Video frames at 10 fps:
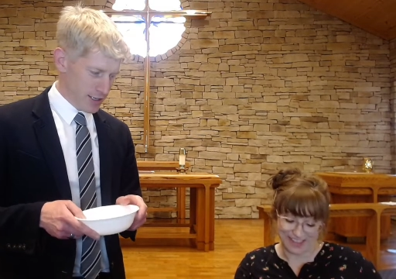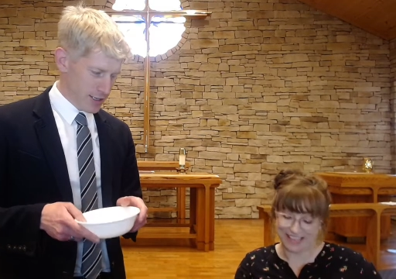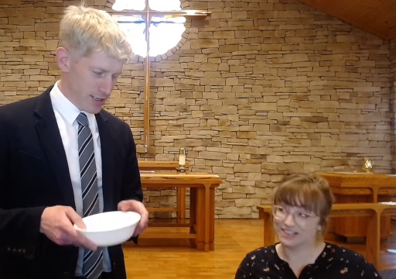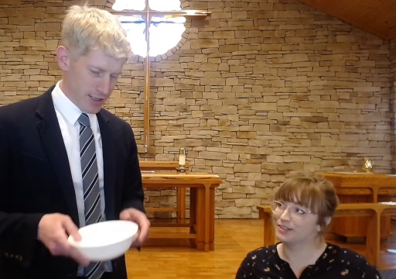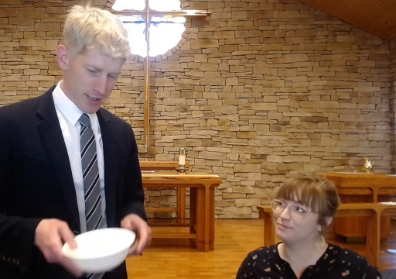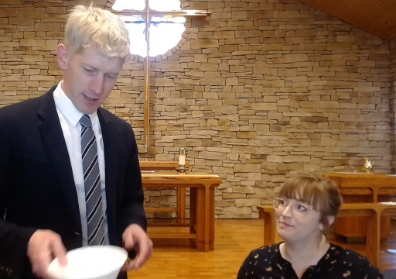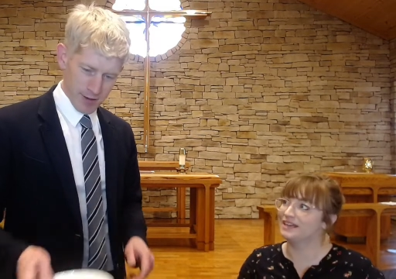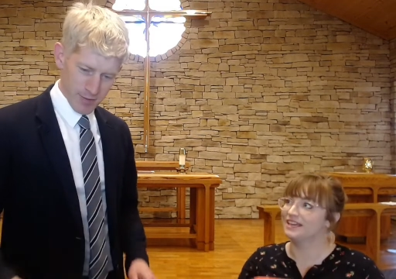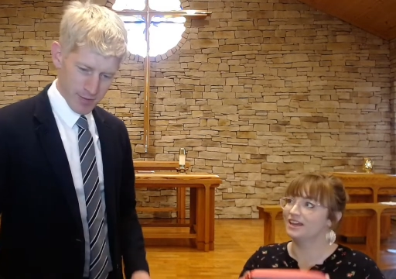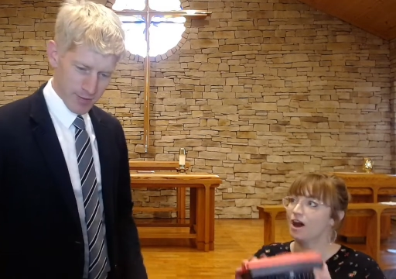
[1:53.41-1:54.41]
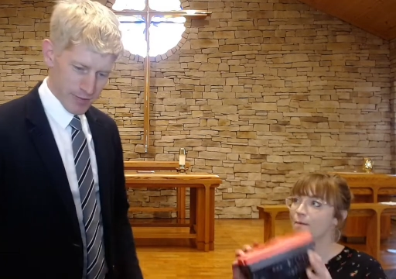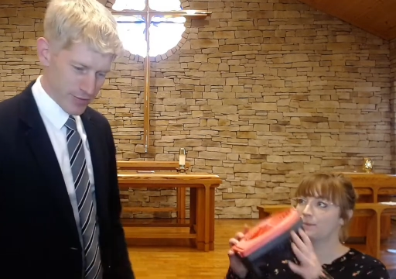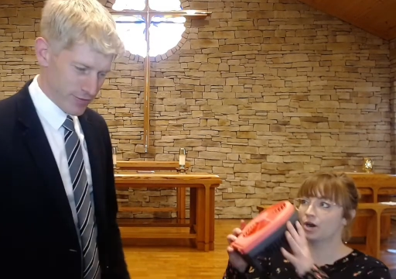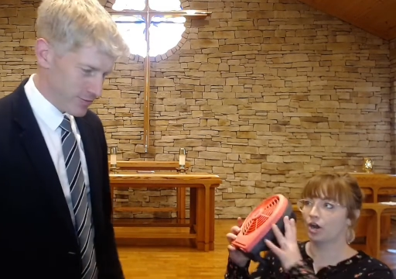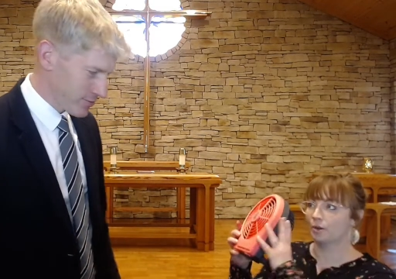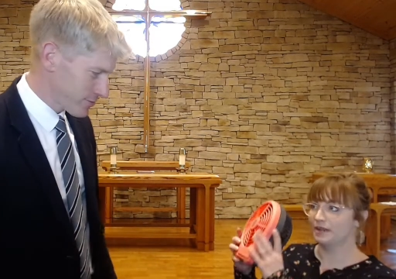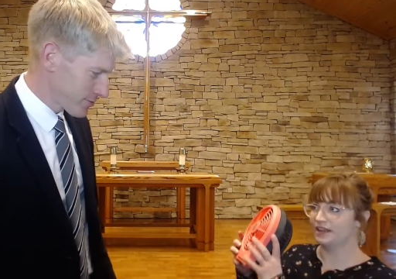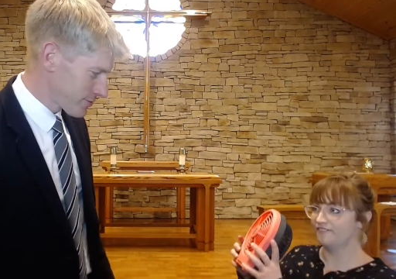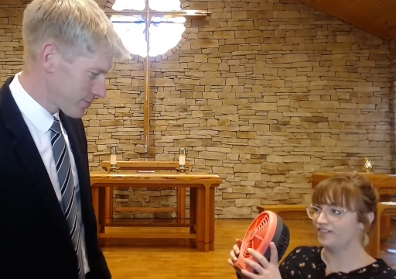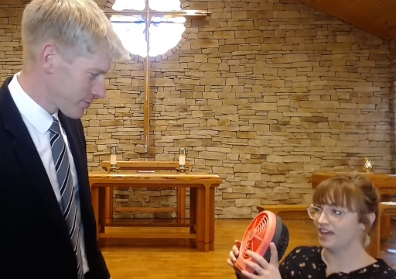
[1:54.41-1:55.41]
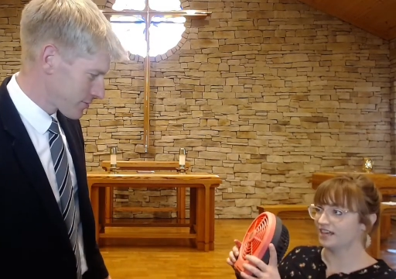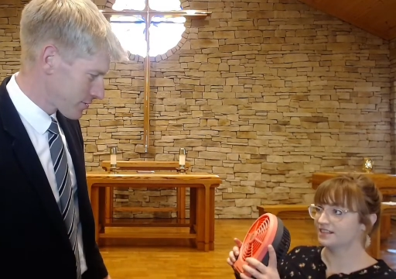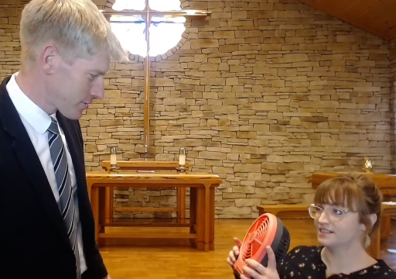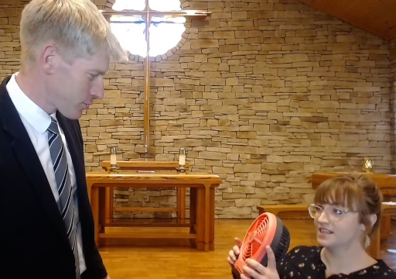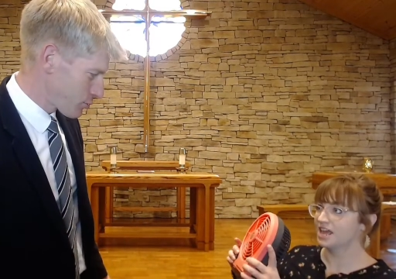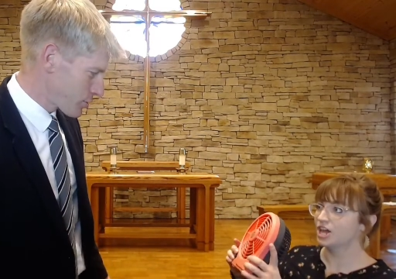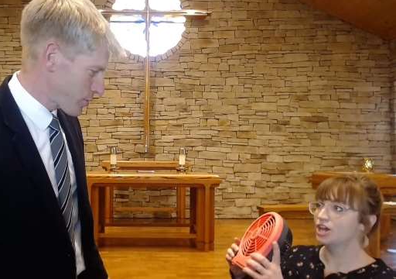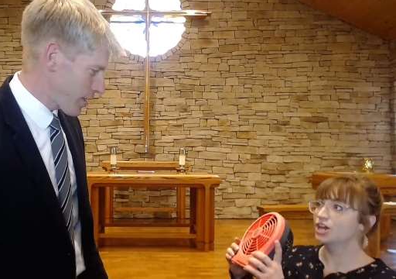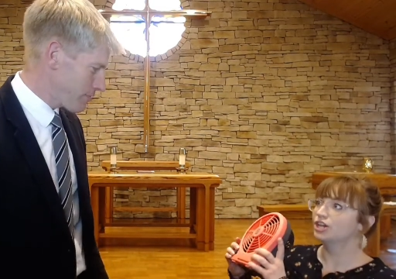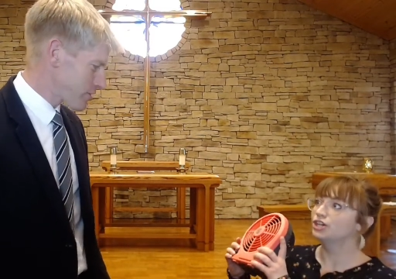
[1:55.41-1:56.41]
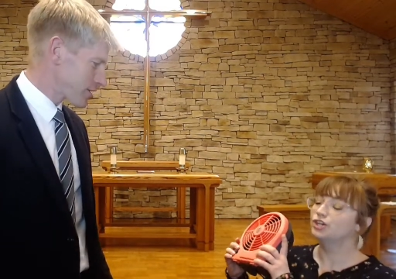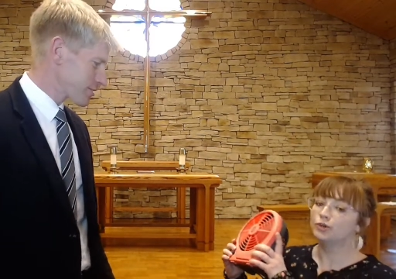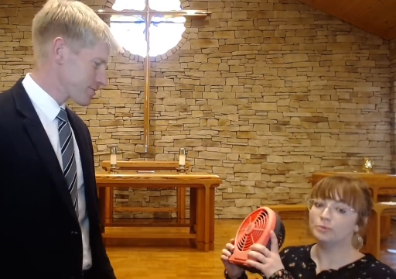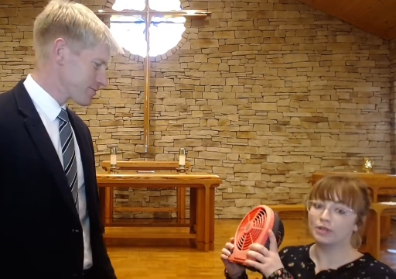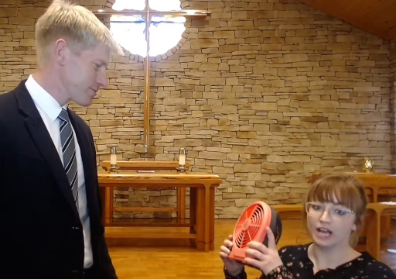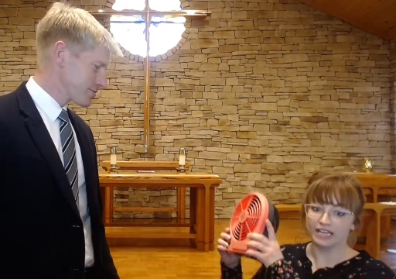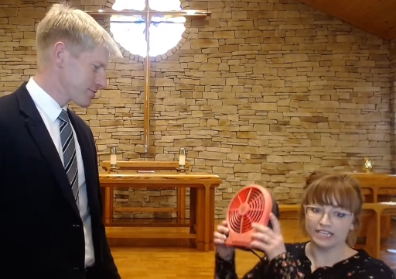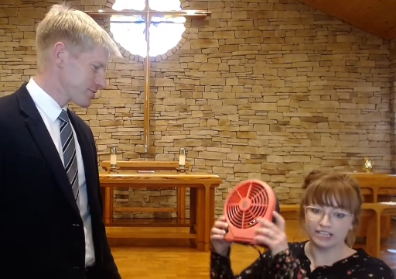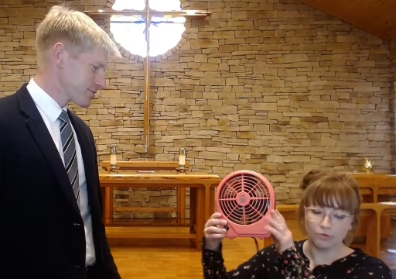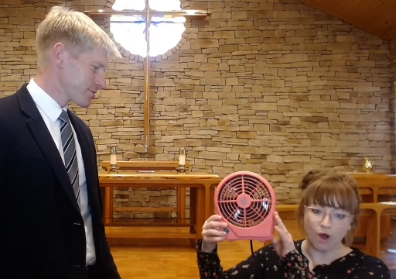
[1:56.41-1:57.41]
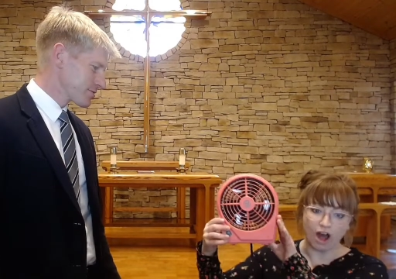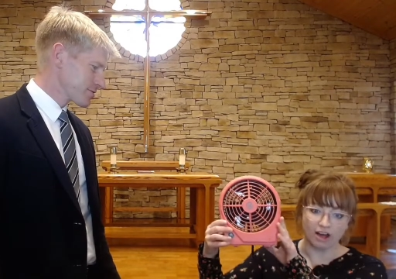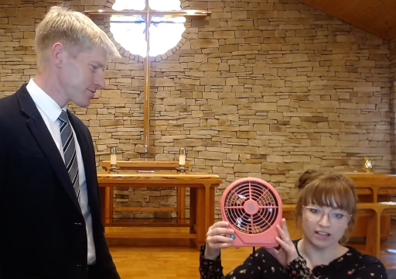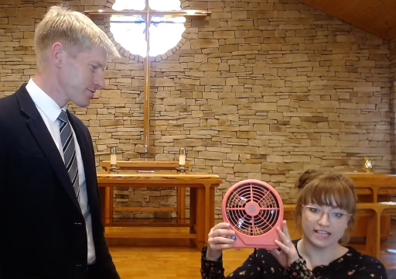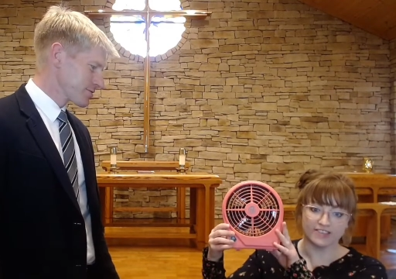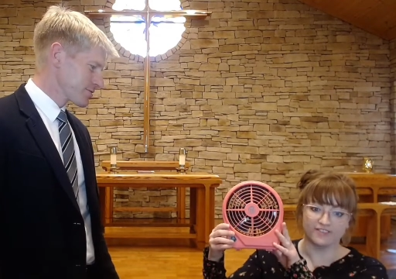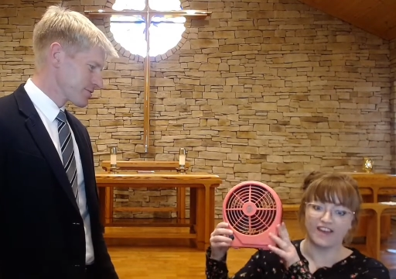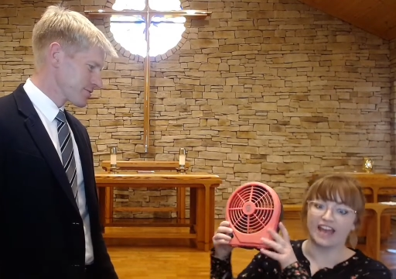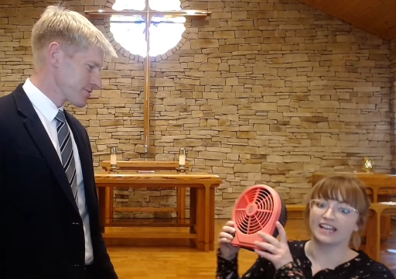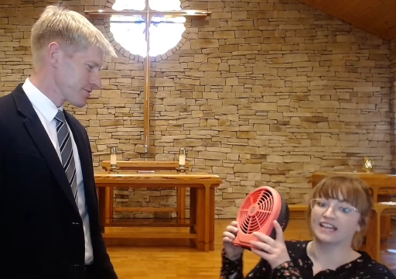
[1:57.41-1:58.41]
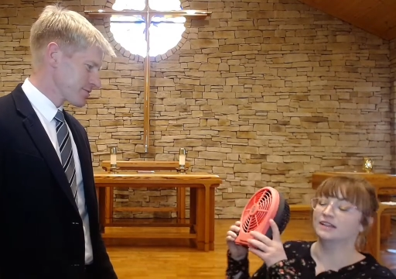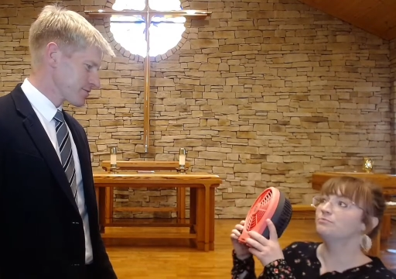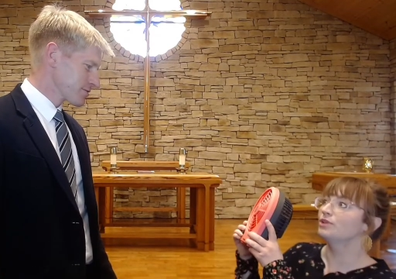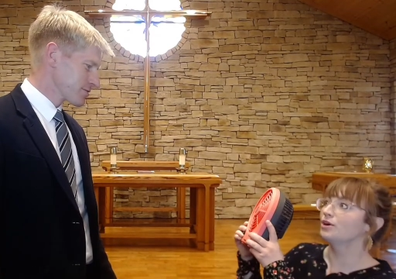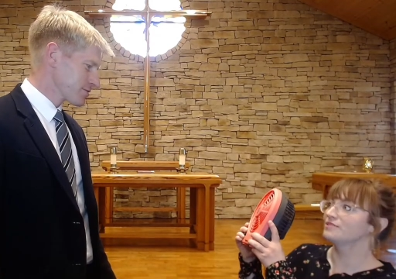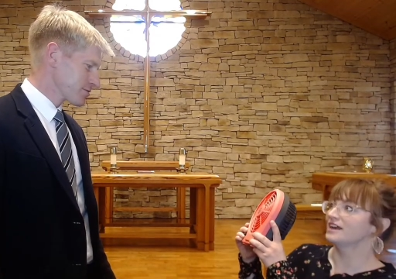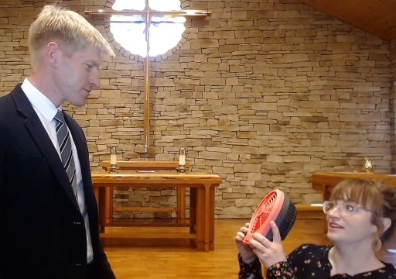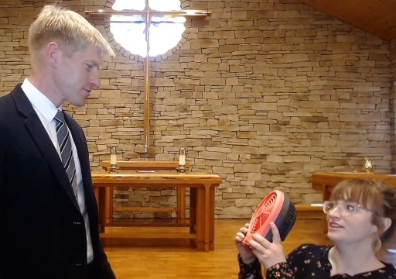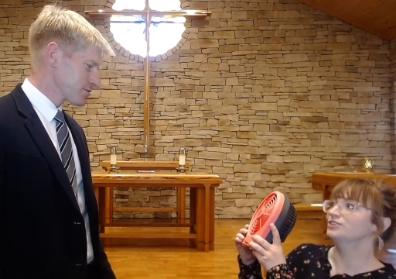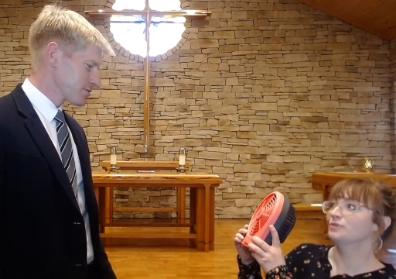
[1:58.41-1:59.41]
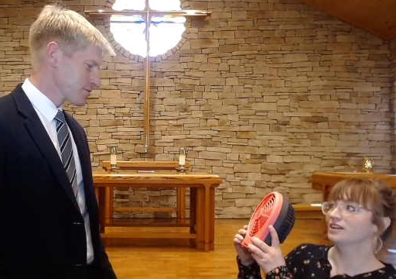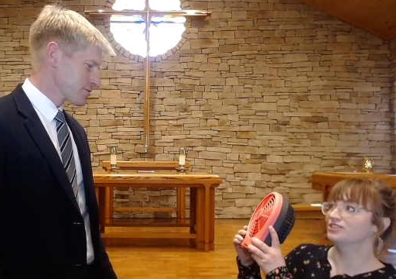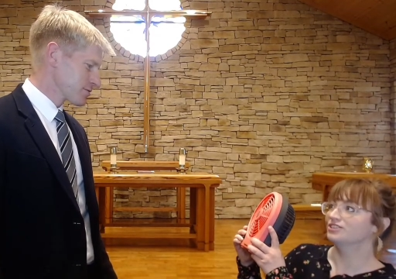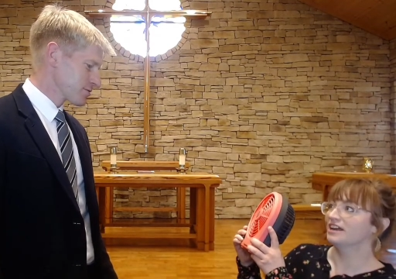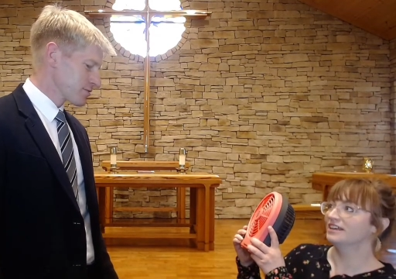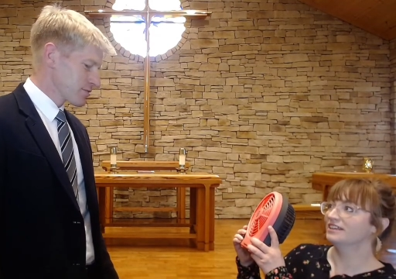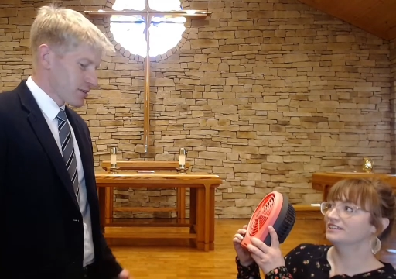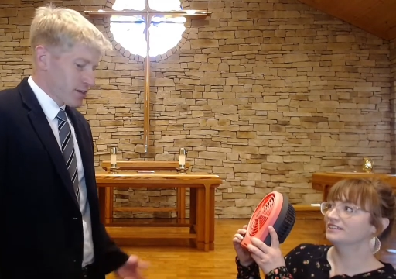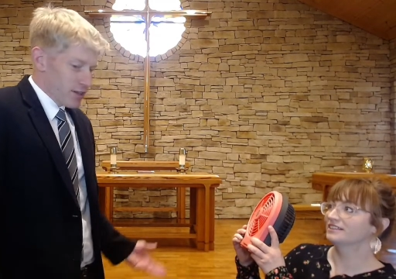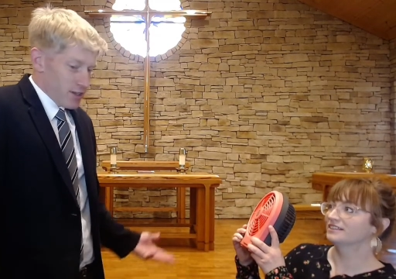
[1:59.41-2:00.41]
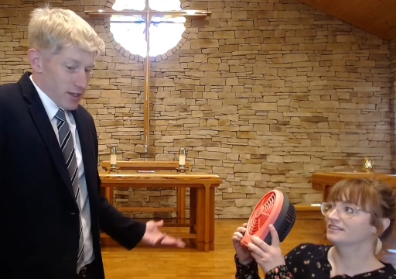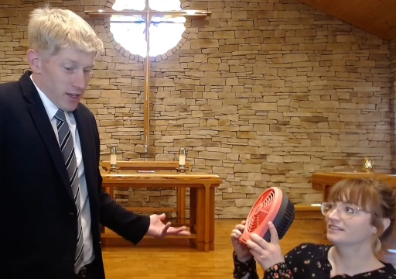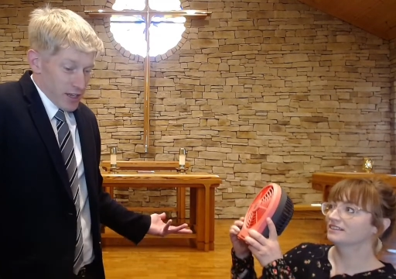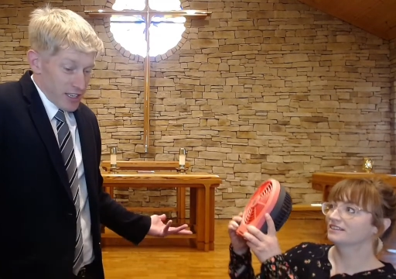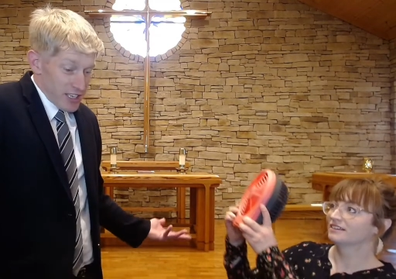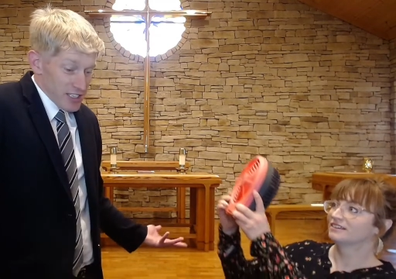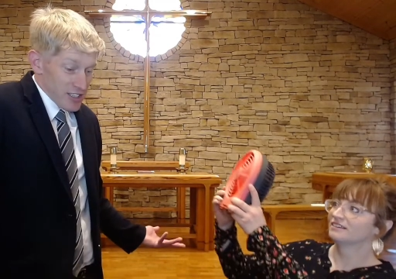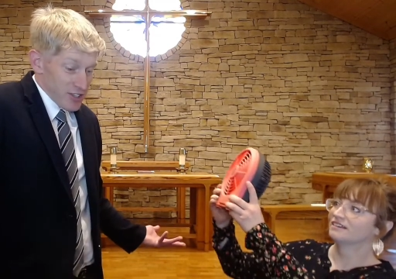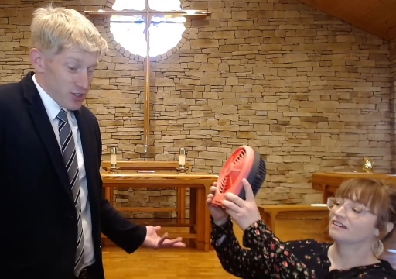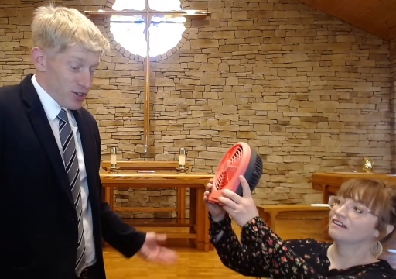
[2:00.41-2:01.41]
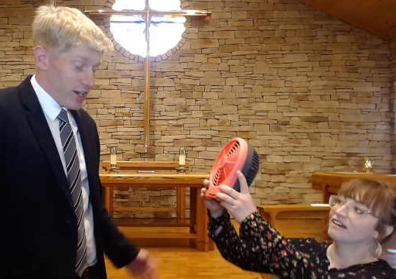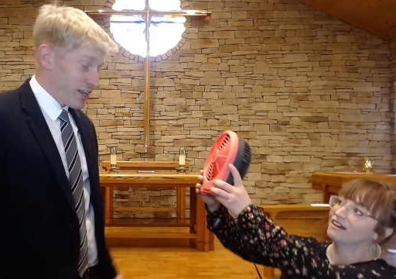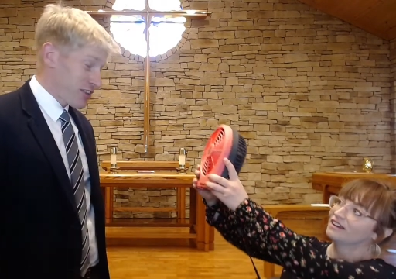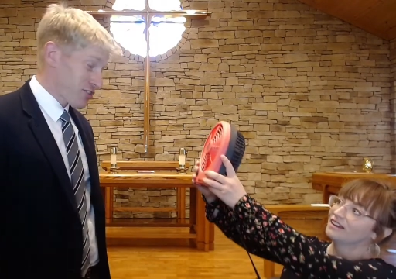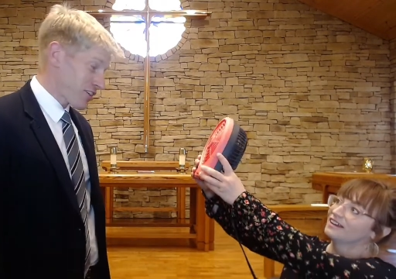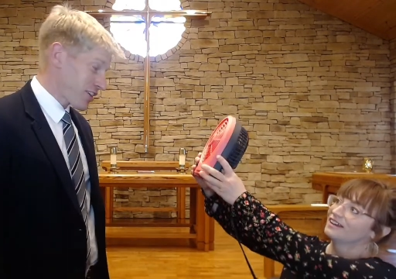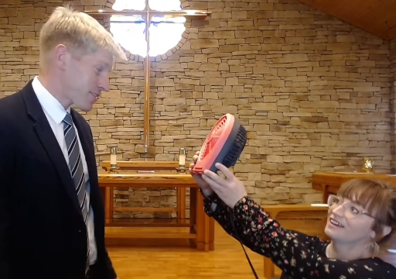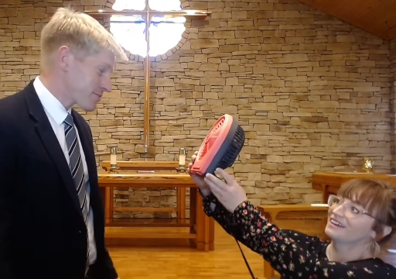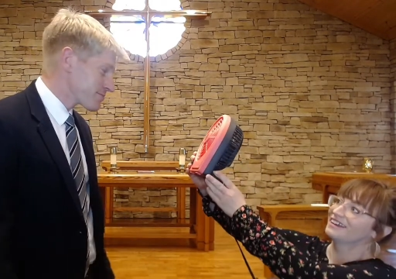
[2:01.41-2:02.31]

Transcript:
Speaker 1: This could be a permanent fix. What do you have there? You plug it into the wall, it's a fan, and it blows on you. Do you want to try it? I guess I'll try anything.